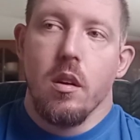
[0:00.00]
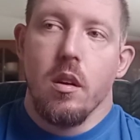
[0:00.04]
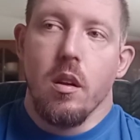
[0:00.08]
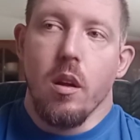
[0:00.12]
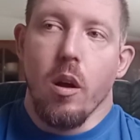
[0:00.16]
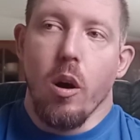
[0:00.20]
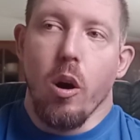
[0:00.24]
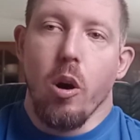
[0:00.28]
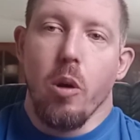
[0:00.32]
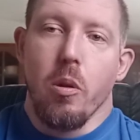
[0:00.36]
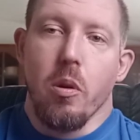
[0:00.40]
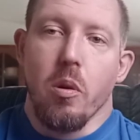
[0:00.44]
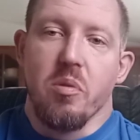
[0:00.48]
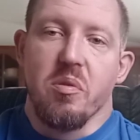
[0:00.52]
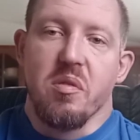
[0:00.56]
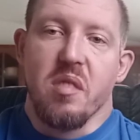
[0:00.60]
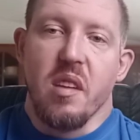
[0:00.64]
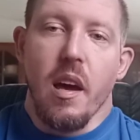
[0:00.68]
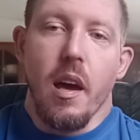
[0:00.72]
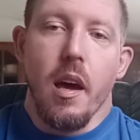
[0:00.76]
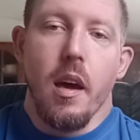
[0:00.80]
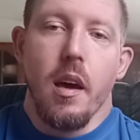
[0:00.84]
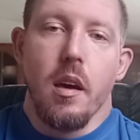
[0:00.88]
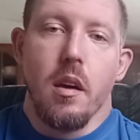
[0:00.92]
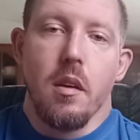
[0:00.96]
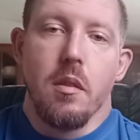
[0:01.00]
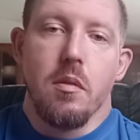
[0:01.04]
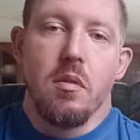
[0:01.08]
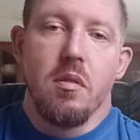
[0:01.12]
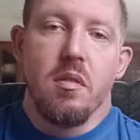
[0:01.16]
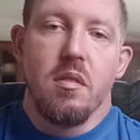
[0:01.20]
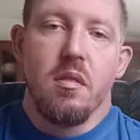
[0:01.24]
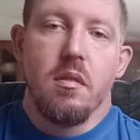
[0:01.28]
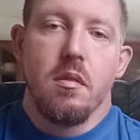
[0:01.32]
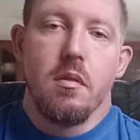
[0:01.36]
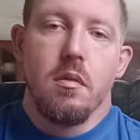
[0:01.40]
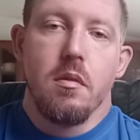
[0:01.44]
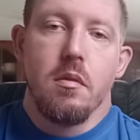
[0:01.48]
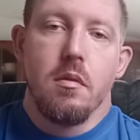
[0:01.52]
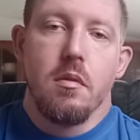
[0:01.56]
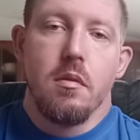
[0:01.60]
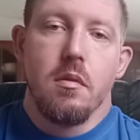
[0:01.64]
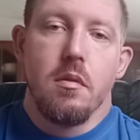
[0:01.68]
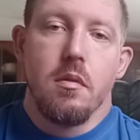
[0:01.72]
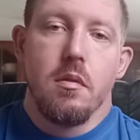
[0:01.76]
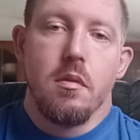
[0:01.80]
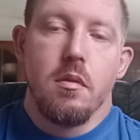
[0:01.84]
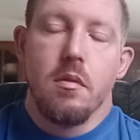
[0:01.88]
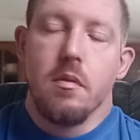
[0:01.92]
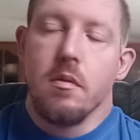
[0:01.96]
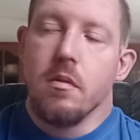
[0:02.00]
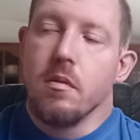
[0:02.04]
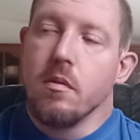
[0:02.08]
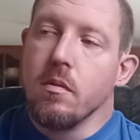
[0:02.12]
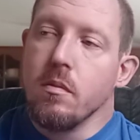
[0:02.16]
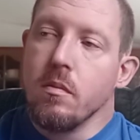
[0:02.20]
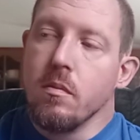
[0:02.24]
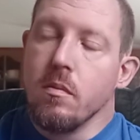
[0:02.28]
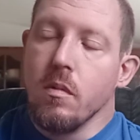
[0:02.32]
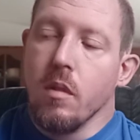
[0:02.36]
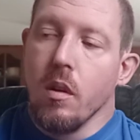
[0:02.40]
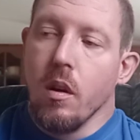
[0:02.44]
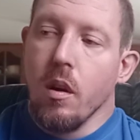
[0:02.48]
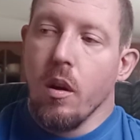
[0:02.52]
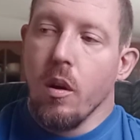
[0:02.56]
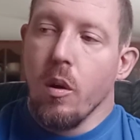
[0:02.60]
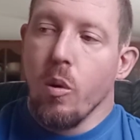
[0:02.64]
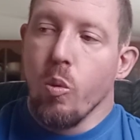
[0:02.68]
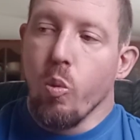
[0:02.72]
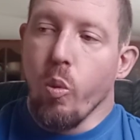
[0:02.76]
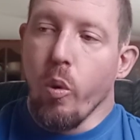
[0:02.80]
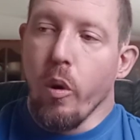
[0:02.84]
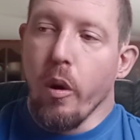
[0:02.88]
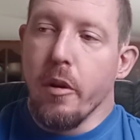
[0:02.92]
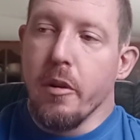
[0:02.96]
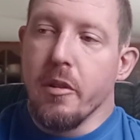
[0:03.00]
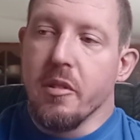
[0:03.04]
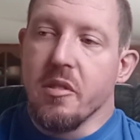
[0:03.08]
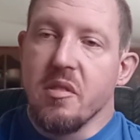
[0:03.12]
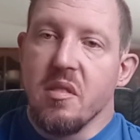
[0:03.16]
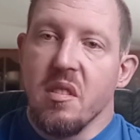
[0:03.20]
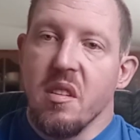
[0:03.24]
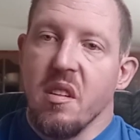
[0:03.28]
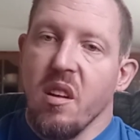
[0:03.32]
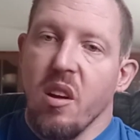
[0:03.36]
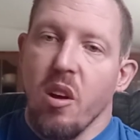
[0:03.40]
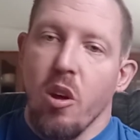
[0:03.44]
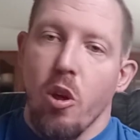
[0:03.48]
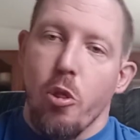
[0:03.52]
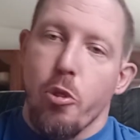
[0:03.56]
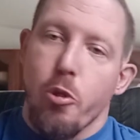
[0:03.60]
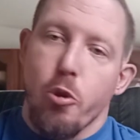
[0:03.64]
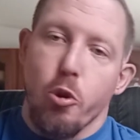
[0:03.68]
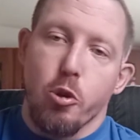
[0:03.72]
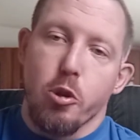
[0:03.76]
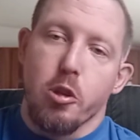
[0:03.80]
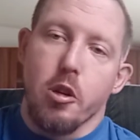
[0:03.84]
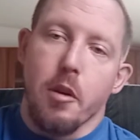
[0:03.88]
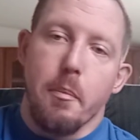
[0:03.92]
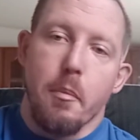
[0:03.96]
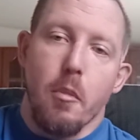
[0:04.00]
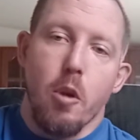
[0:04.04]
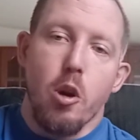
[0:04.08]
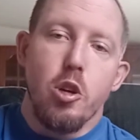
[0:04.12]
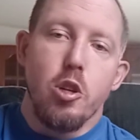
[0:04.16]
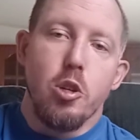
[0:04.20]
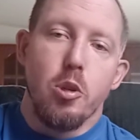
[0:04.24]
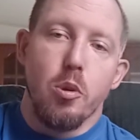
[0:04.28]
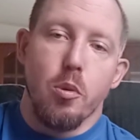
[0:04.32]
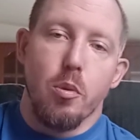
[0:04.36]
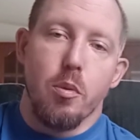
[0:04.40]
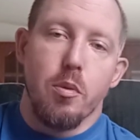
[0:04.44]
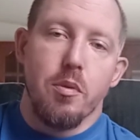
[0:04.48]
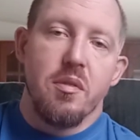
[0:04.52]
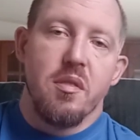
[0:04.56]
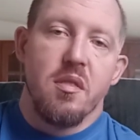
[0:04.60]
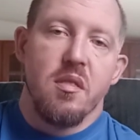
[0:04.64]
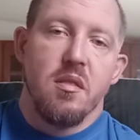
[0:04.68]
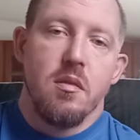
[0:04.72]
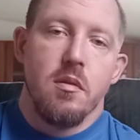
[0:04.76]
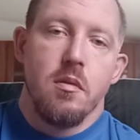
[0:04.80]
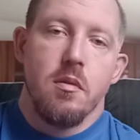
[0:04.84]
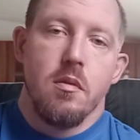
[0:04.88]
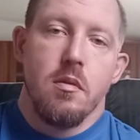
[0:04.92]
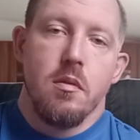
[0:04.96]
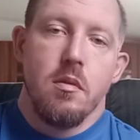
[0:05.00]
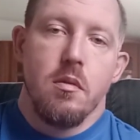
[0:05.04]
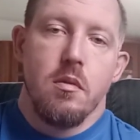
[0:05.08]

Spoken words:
and all those gains, was through commercials.